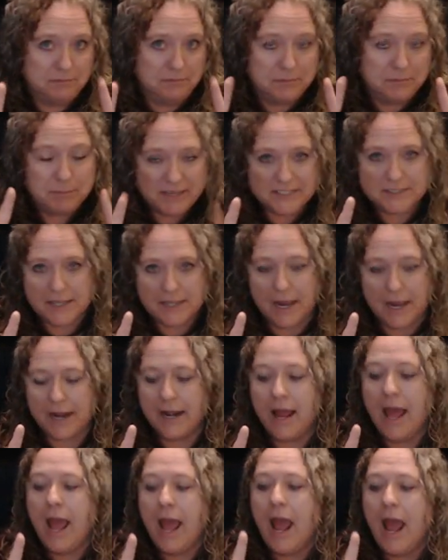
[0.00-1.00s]
Peace sign.
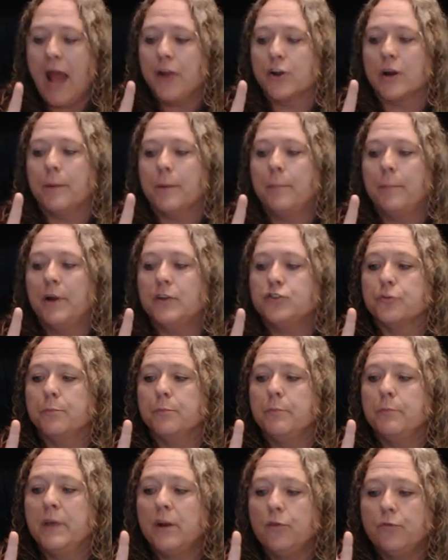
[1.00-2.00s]
You're going to put your
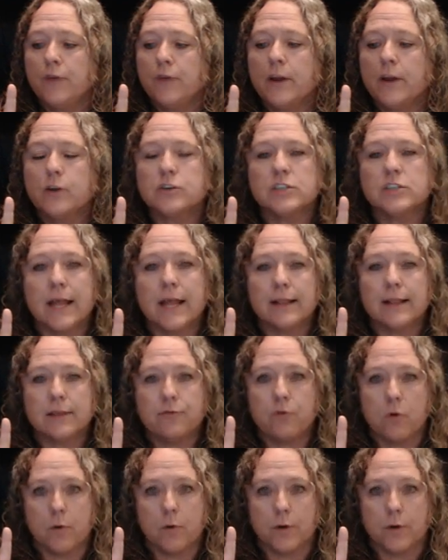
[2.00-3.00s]
middle finger slightly
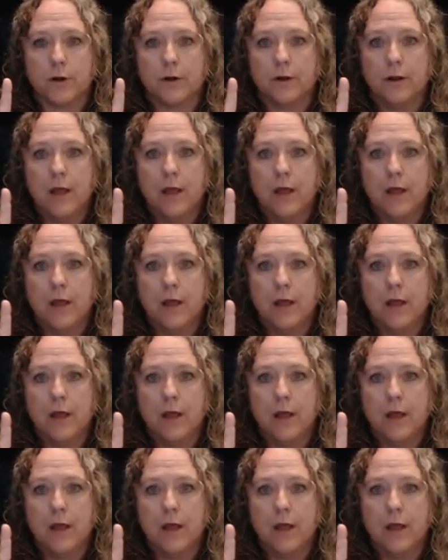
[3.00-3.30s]
forward.